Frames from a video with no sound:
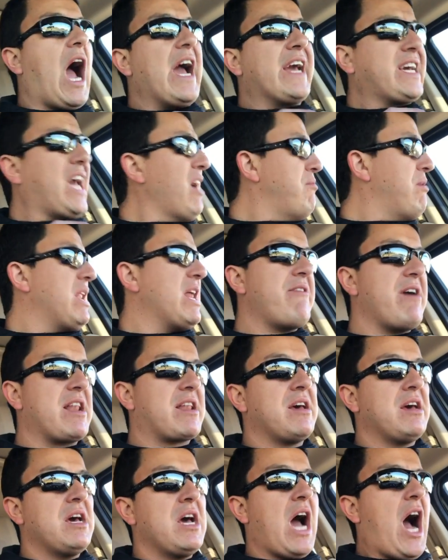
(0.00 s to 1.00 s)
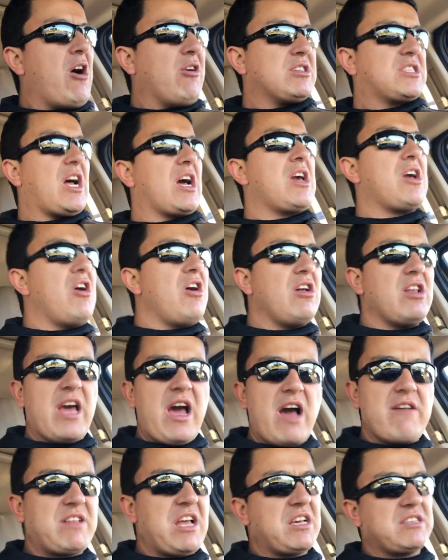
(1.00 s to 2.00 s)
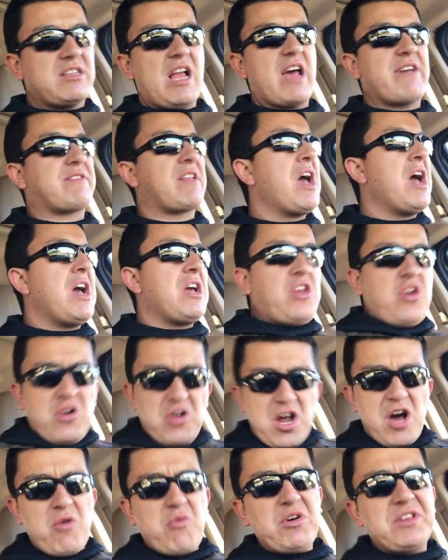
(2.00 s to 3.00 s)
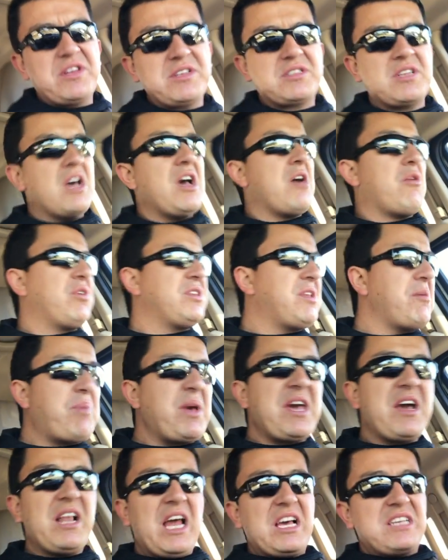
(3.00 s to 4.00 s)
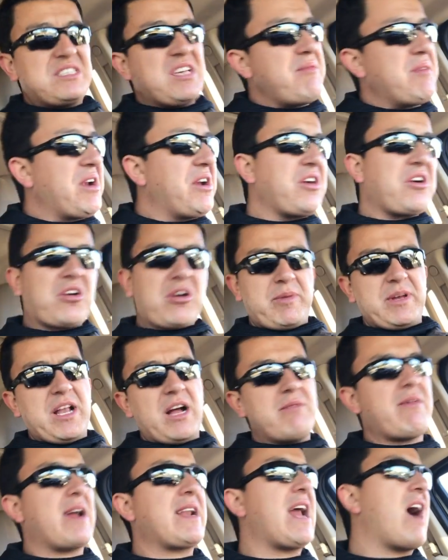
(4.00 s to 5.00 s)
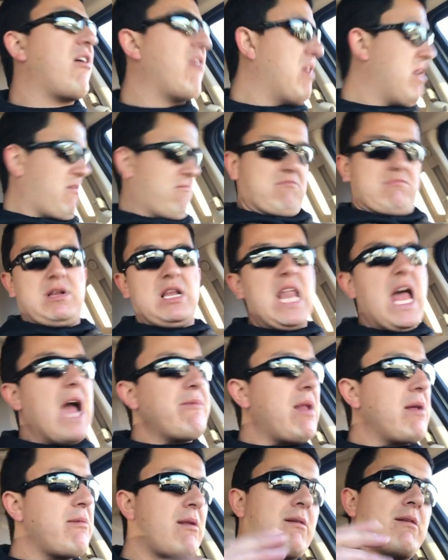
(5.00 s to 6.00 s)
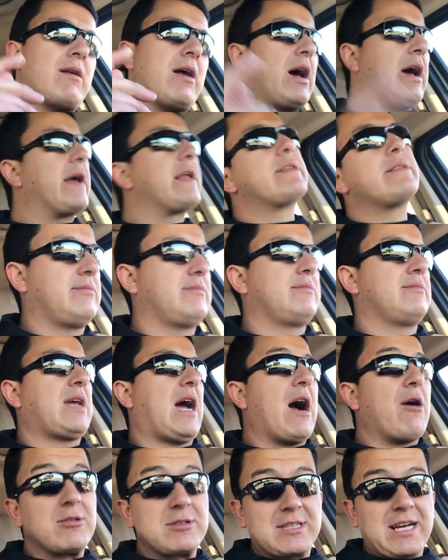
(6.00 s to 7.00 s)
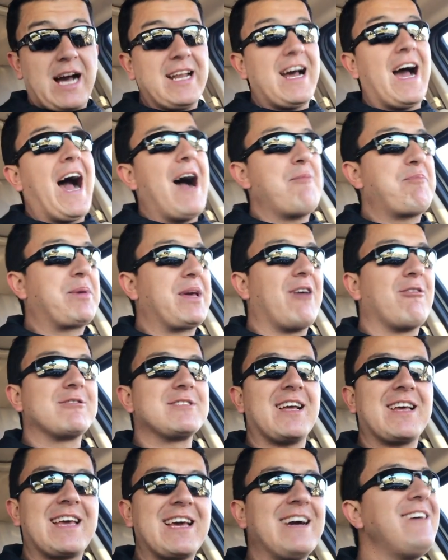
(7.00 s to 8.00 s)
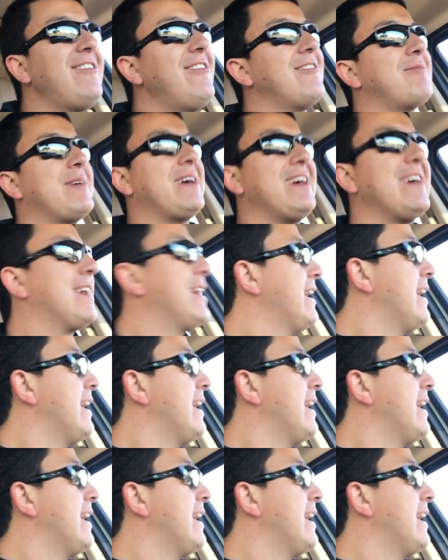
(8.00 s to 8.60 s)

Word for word: I can't believe it. How is that you only have this left? You know, with this, with the PLA seminar, you could be done by now. Blah blah blah blah. And I was kind of happy. I was like, oh man.